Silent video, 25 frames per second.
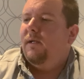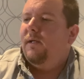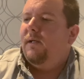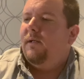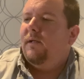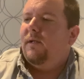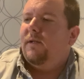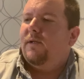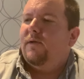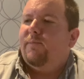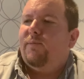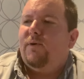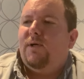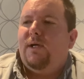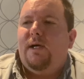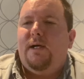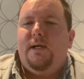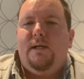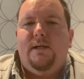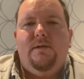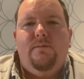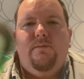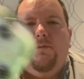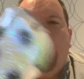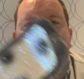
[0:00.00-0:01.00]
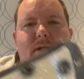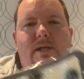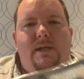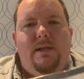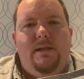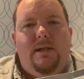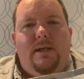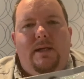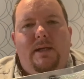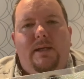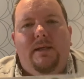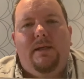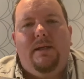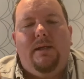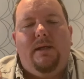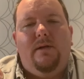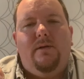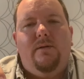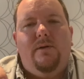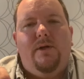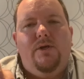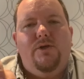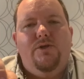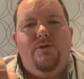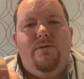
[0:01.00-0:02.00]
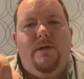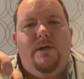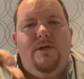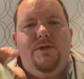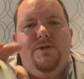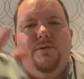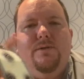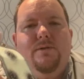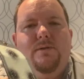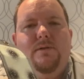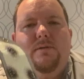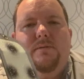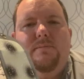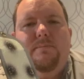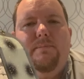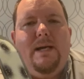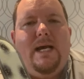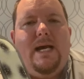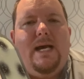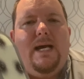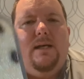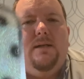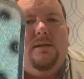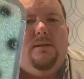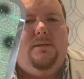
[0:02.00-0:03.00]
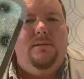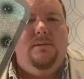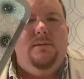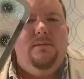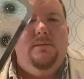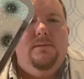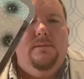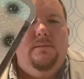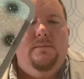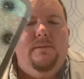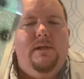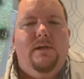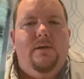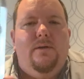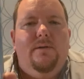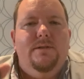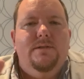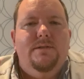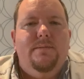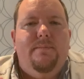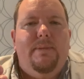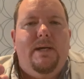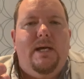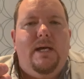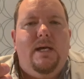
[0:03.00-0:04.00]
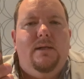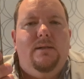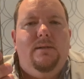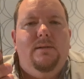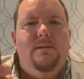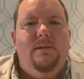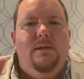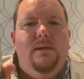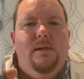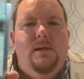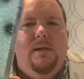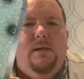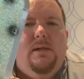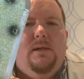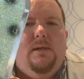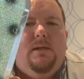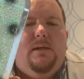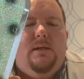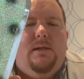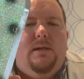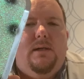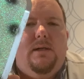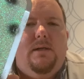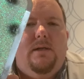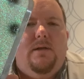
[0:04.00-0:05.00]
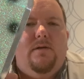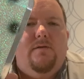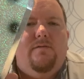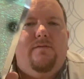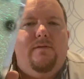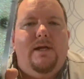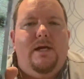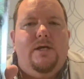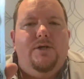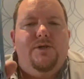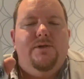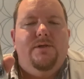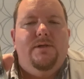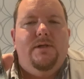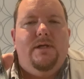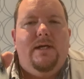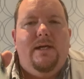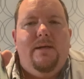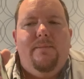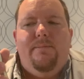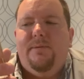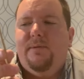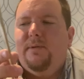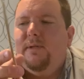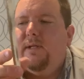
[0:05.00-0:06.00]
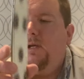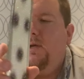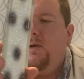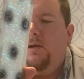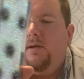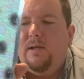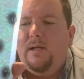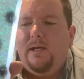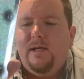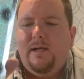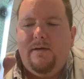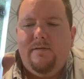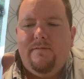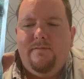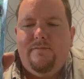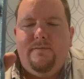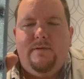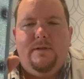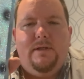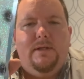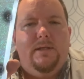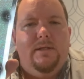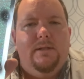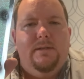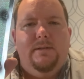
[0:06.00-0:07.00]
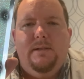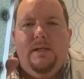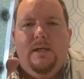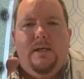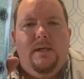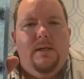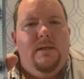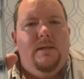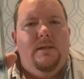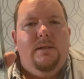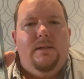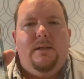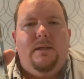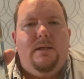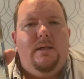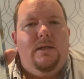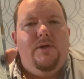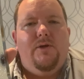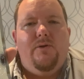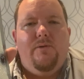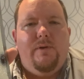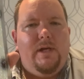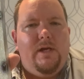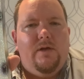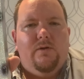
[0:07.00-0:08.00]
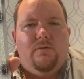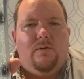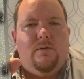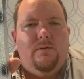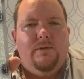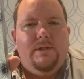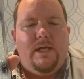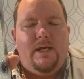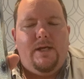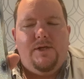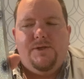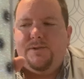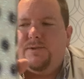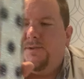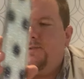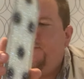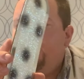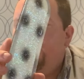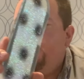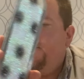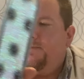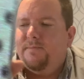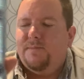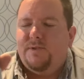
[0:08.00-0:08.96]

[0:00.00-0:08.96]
Another product would be like, you know, your traditional paddle. We call this a paddle. Another flasher type. They all have unique rotations.